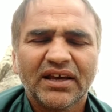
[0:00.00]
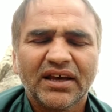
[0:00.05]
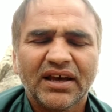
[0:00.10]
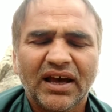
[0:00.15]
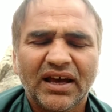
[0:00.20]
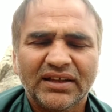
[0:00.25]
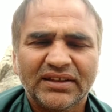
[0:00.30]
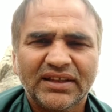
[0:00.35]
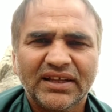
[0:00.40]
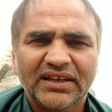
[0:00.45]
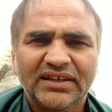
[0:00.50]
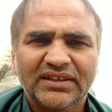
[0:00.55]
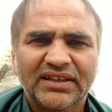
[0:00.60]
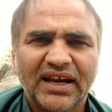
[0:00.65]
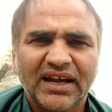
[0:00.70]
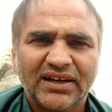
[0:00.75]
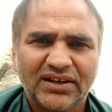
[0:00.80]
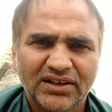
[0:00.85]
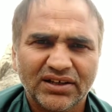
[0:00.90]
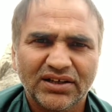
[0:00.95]
I think
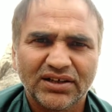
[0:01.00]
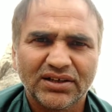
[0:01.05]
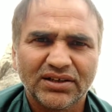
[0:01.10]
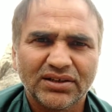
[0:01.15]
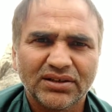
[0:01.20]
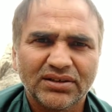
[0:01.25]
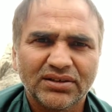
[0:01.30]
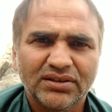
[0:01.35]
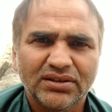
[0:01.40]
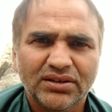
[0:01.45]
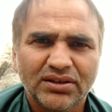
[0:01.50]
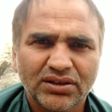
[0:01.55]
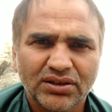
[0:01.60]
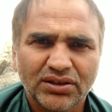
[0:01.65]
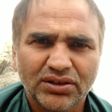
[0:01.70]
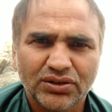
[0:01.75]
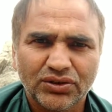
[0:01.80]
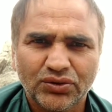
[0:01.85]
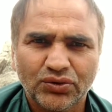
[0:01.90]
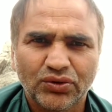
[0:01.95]
that
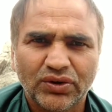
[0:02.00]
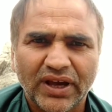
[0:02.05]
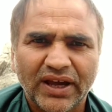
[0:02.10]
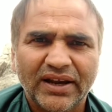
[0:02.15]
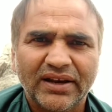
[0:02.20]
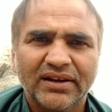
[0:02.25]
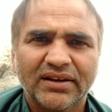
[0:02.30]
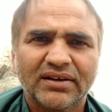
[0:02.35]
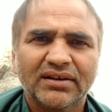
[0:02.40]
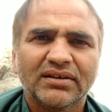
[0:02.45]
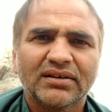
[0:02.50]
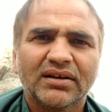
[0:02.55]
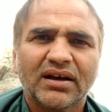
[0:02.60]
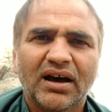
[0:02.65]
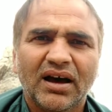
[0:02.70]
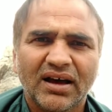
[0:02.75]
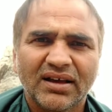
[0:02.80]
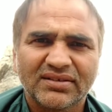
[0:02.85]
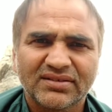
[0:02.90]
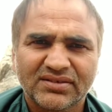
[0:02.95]
you can
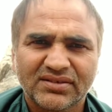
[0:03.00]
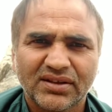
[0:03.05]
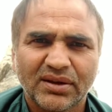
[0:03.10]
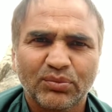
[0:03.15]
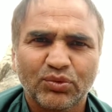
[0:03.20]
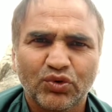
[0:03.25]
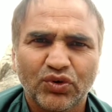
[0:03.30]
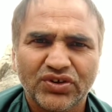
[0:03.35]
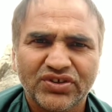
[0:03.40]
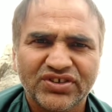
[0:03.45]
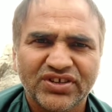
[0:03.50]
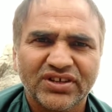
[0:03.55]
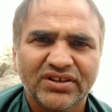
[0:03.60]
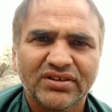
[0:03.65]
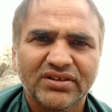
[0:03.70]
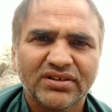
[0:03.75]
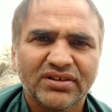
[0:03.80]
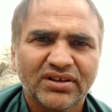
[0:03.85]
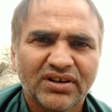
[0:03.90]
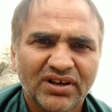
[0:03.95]
ask some
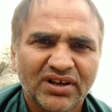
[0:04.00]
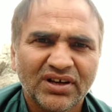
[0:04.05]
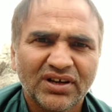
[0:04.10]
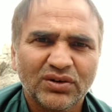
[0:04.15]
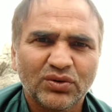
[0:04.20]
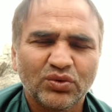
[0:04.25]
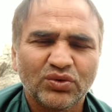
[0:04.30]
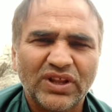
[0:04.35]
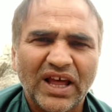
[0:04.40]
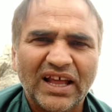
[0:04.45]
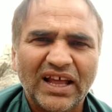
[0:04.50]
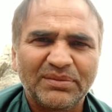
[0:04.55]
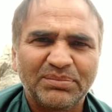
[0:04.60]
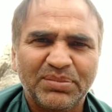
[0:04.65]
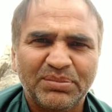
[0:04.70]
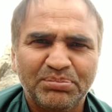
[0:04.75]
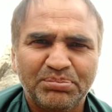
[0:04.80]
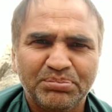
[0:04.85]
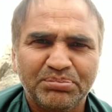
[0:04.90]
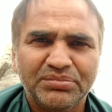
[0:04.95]
question to
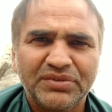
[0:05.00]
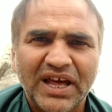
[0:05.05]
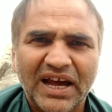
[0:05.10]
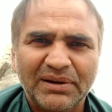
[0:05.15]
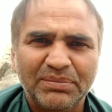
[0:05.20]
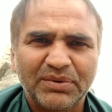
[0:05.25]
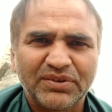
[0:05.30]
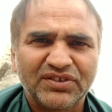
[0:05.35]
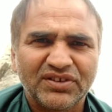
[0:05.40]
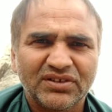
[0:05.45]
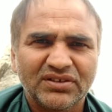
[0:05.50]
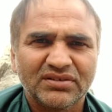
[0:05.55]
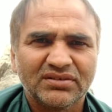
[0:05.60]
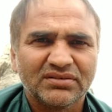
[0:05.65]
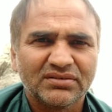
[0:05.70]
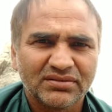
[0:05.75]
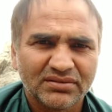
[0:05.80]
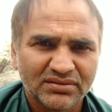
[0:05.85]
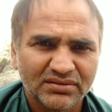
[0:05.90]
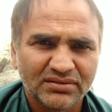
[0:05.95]
that person
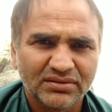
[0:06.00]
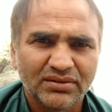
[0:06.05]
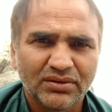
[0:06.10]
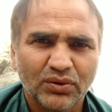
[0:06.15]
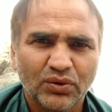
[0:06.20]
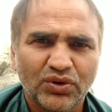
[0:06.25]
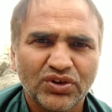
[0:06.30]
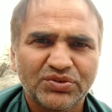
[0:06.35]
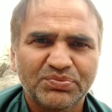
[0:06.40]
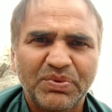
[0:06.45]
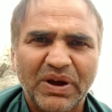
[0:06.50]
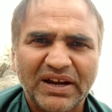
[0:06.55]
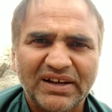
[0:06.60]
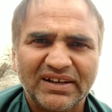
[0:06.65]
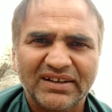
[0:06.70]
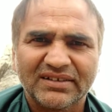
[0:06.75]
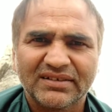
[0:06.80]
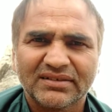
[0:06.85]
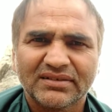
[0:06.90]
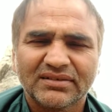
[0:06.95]
who is
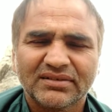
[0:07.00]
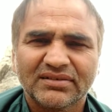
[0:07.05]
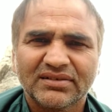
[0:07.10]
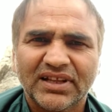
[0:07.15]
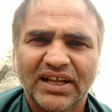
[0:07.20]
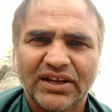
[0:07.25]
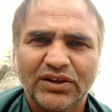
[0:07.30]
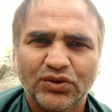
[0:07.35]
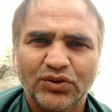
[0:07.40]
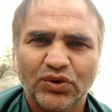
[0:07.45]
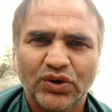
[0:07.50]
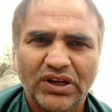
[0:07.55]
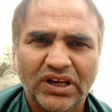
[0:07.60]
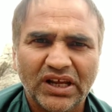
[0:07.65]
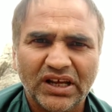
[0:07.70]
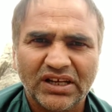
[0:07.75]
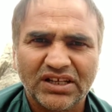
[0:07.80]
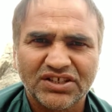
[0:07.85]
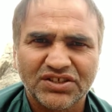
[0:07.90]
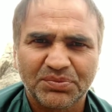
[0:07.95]
better than you in
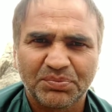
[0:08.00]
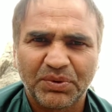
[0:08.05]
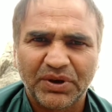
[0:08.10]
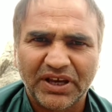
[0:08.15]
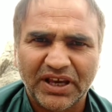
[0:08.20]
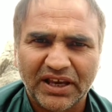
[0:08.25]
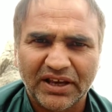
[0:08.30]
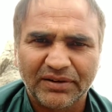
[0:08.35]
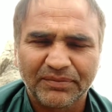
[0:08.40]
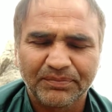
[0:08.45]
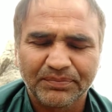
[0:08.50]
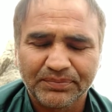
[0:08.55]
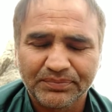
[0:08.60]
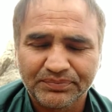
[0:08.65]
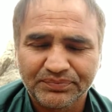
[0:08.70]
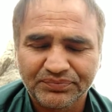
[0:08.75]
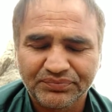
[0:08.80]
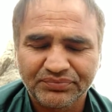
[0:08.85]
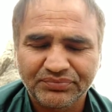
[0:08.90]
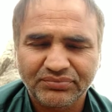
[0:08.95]
English speaking.
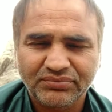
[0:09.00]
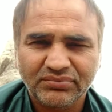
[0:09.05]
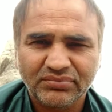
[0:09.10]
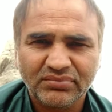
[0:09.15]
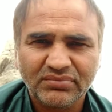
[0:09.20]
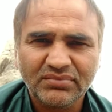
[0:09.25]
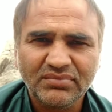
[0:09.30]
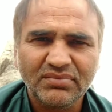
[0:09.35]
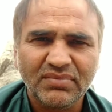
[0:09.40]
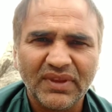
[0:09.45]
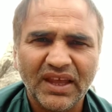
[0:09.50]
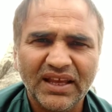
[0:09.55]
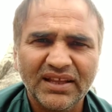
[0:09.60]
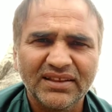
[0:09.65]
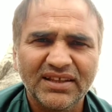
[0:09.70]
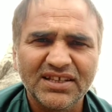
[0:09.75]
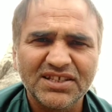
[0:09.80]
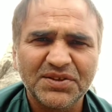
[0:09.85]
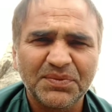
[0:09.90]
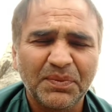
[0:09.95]

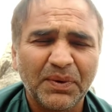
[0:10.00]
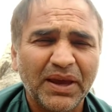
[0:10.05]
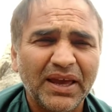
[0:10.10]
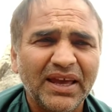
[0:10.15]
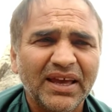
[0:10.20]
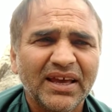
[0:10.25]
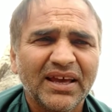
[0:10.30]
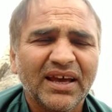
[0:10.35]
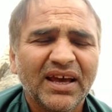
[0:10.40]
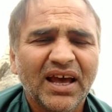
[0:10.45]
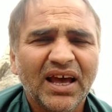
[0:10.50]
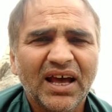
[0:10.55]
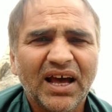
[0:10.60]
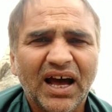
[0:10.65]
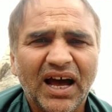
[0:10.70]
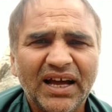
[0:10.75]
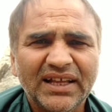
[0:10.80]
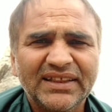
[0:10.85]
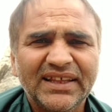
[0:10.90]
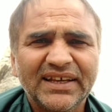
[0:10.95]
In this way,
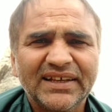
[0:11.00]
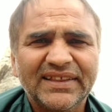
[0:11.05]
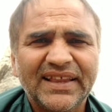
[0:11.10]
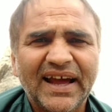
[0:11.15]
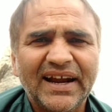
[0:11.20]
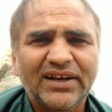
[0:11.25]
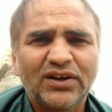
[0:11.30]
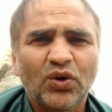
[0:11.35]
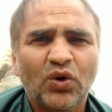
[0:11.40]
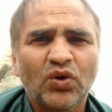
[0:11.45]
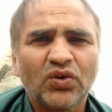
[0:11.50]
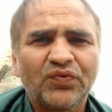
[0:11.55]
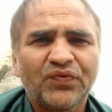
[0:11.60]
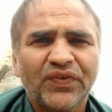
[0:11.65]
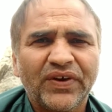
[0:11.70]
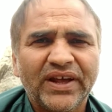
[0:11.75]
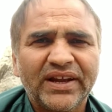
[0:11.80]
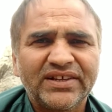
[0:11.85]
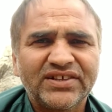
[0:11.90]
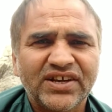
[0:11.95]
I think that don't
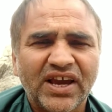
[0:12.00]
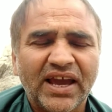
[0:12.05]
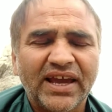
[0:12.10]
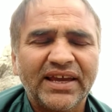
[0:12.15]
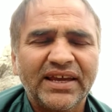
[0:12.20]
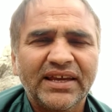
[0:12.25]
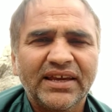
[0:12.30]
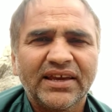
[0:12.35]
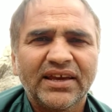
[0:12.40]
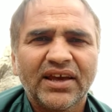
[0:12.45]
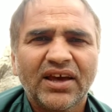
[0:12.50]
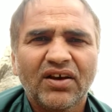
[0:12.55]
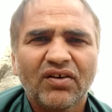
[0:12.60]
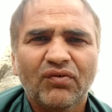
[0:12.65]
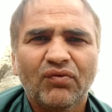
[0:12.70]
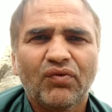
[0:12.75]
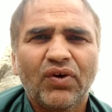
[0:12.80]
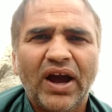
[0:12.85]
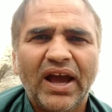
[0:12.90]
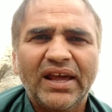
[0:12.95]
feel shy
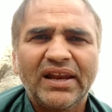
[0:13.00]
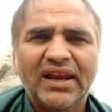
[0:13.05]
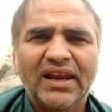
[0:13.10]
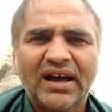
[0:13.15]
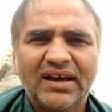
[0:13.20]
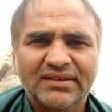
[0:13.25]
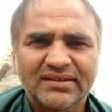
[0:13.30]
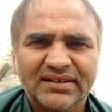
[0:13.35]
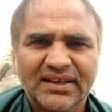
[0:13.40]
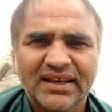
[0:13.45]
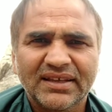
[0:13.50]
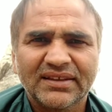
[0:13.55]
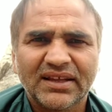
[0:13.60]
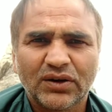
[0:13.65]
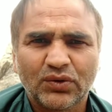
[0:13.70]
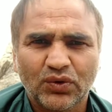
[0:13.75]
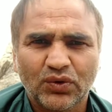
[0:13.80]
while asking the